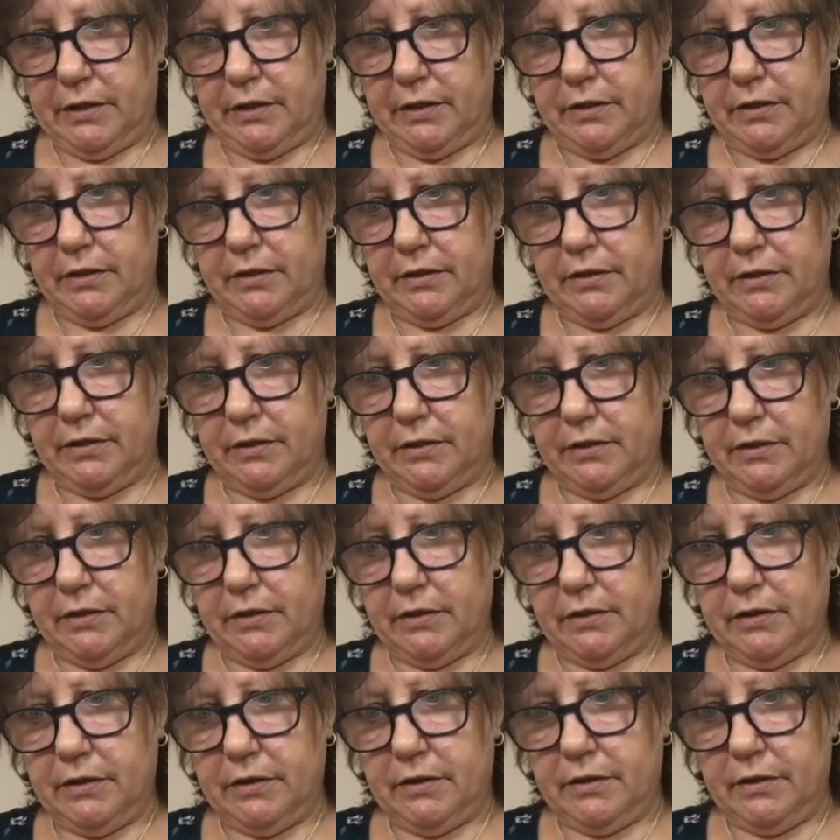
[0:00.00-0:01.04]

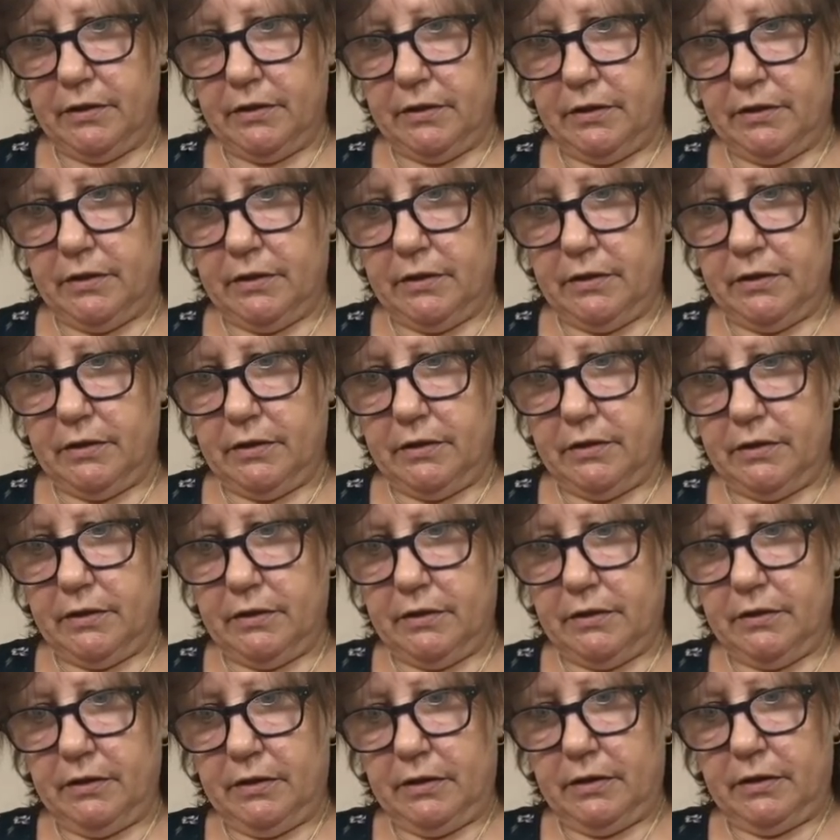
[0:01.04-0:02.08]

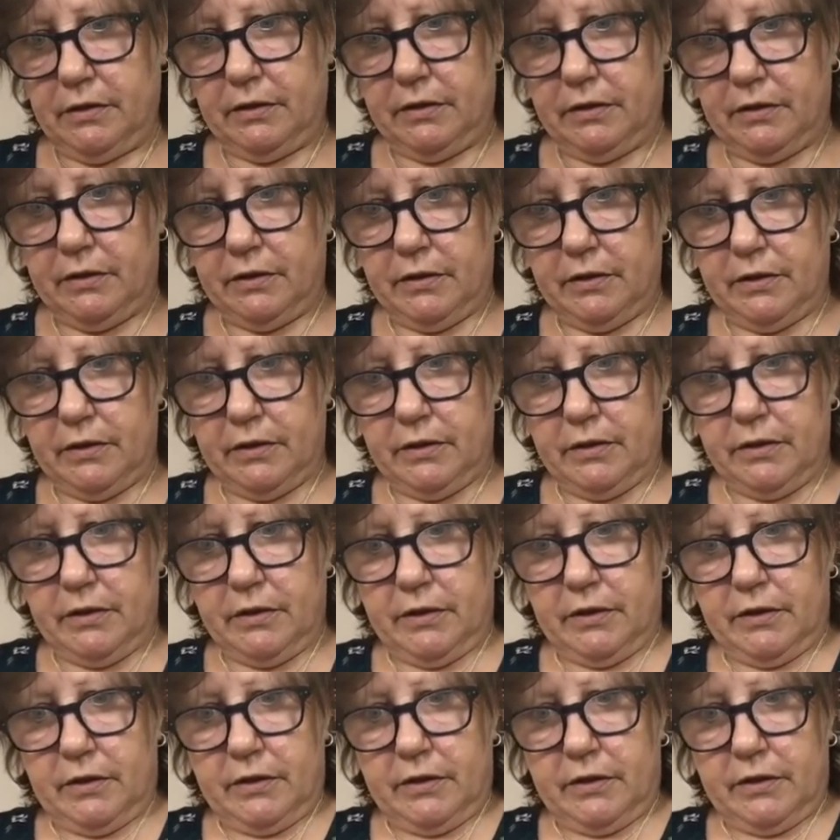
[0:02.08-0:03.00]
(no one is talking)